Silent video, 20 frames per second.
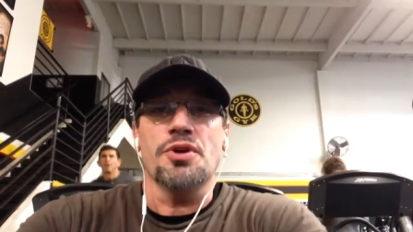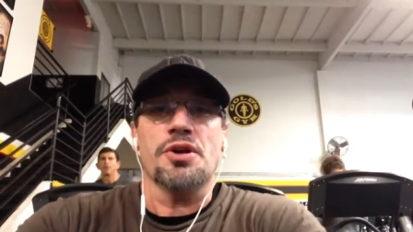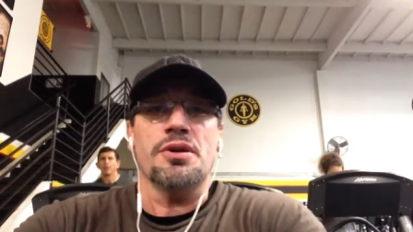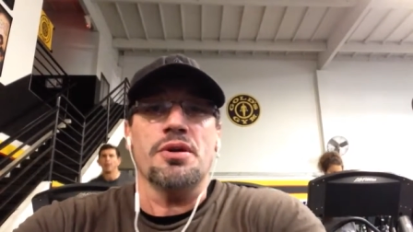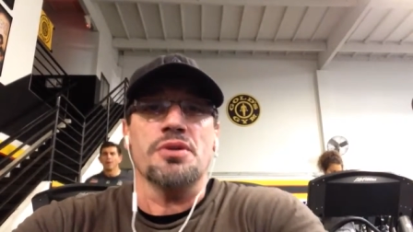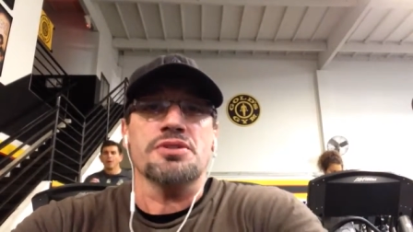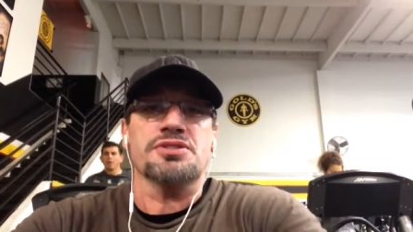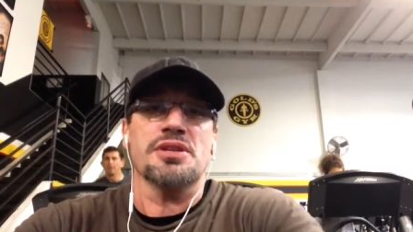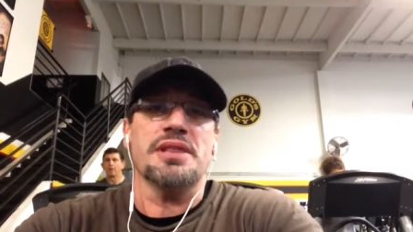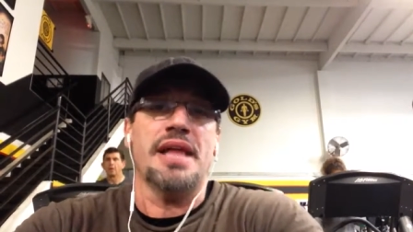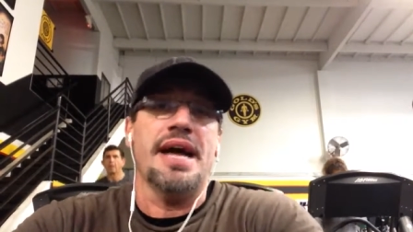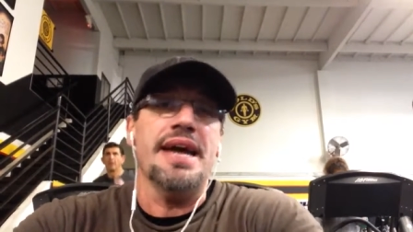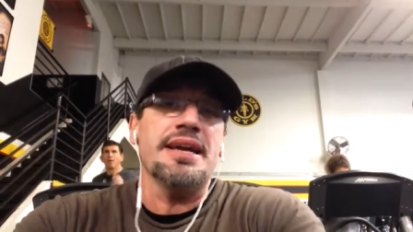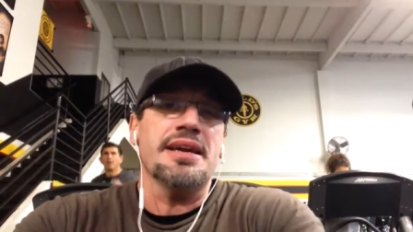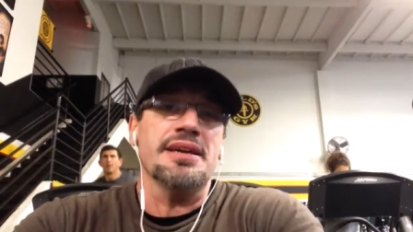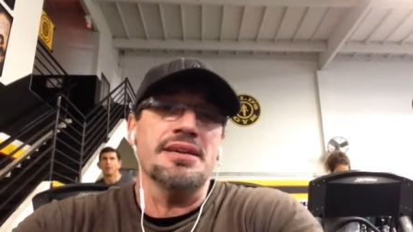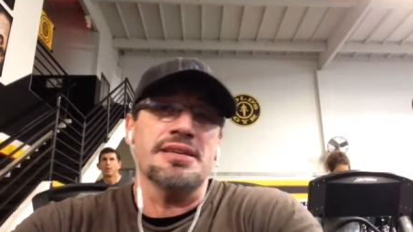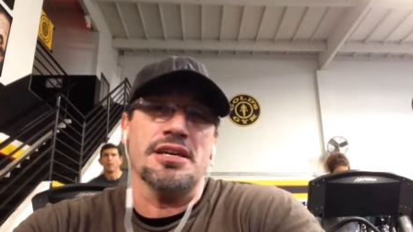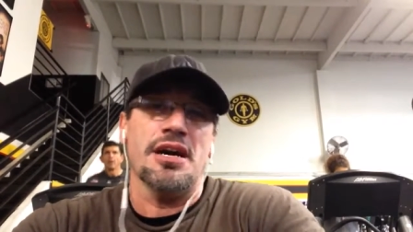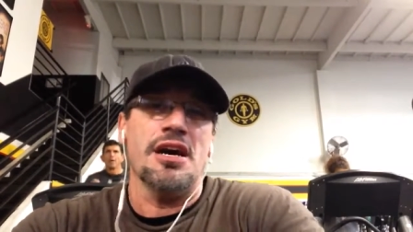You can also
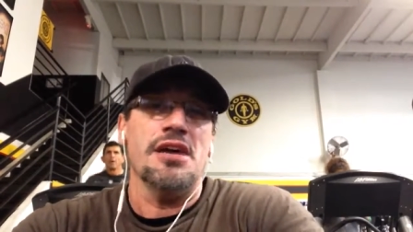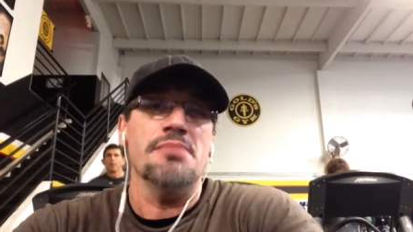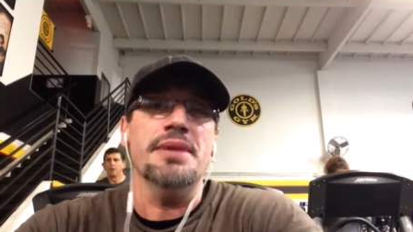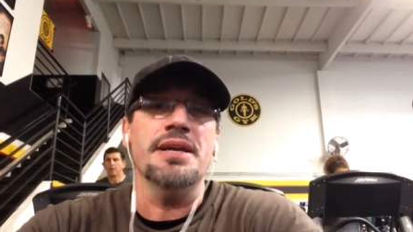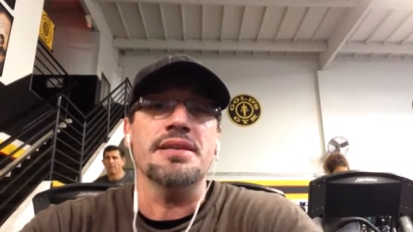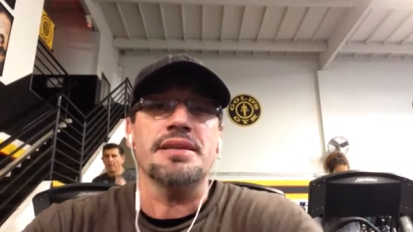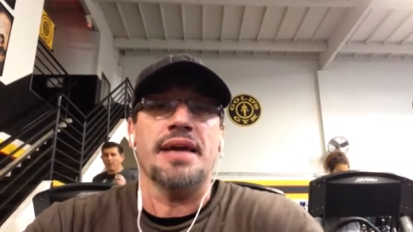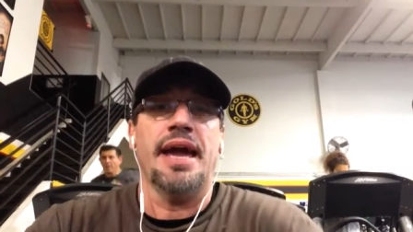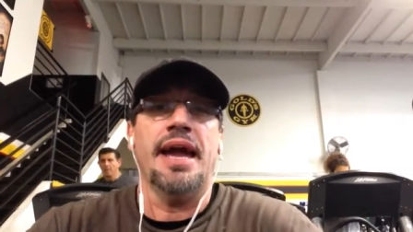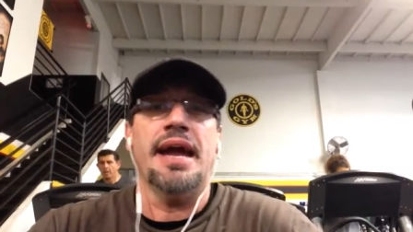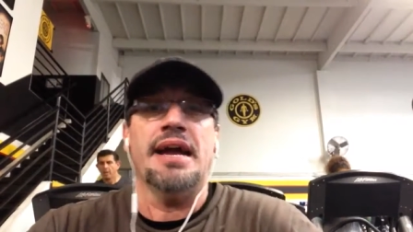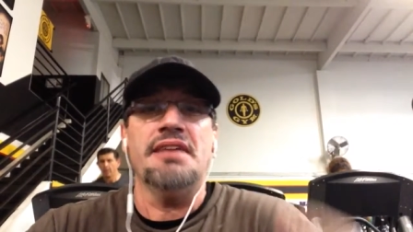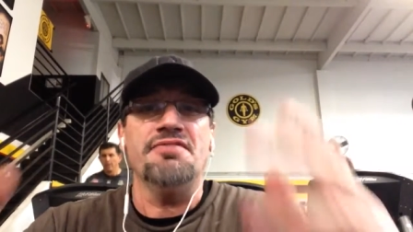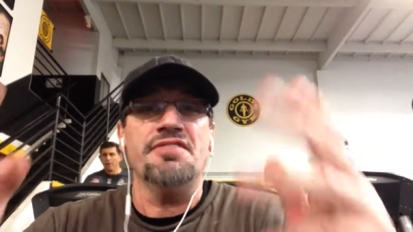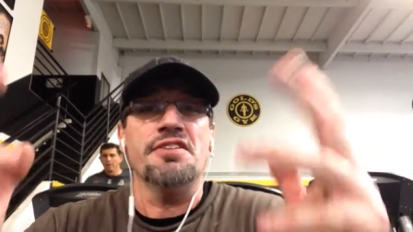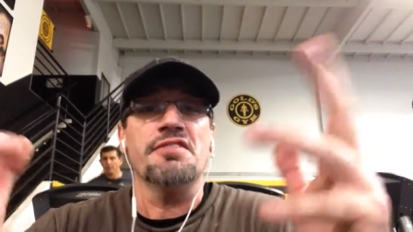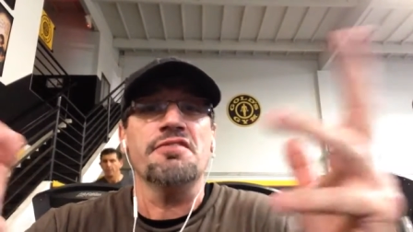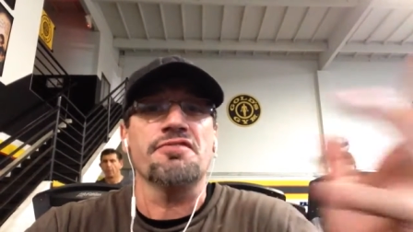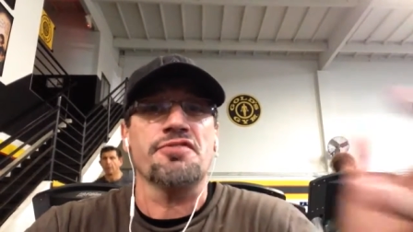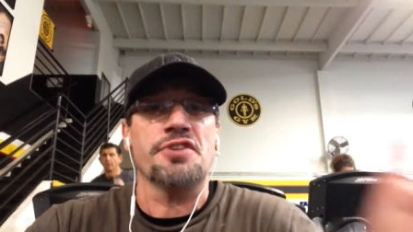like, comment, and
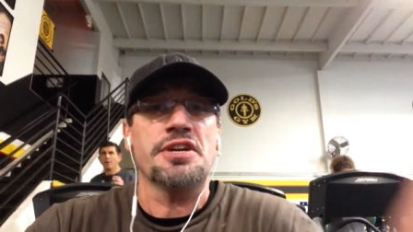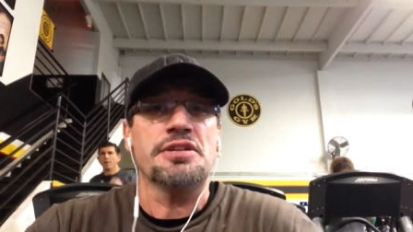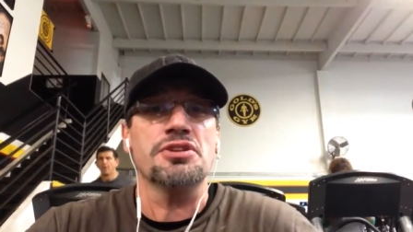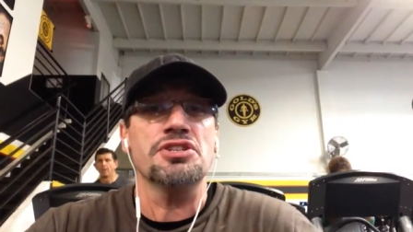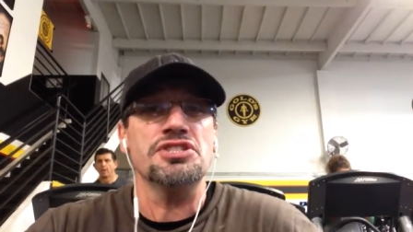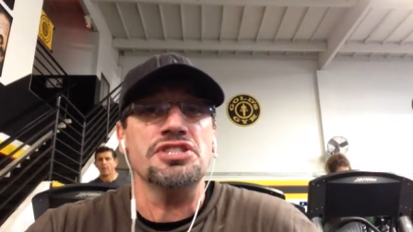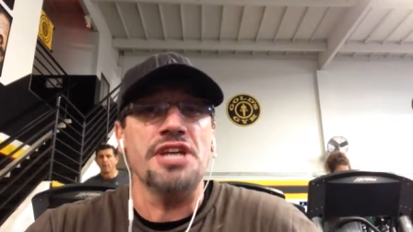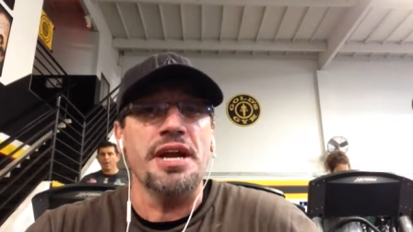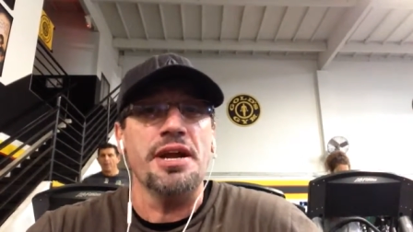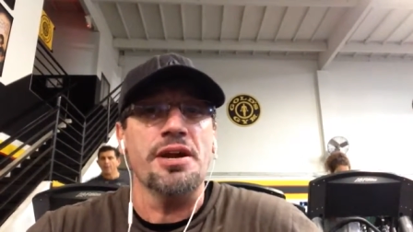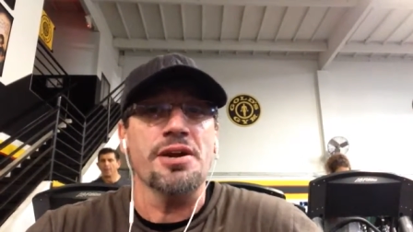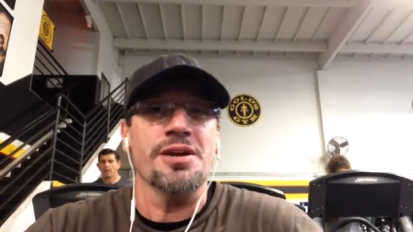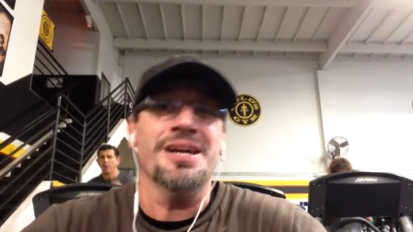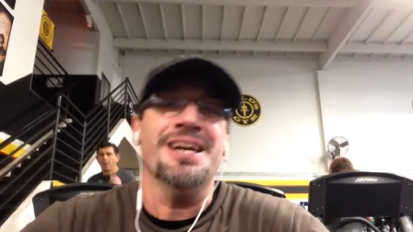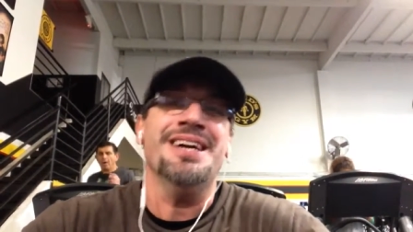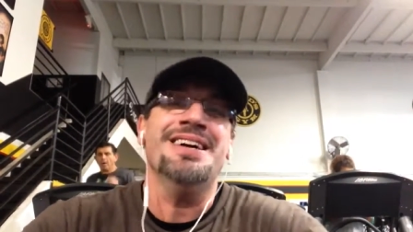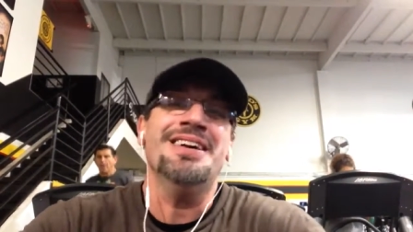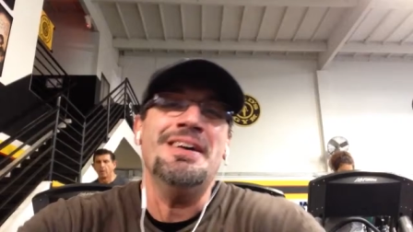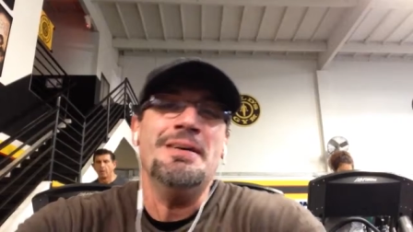feel free to share.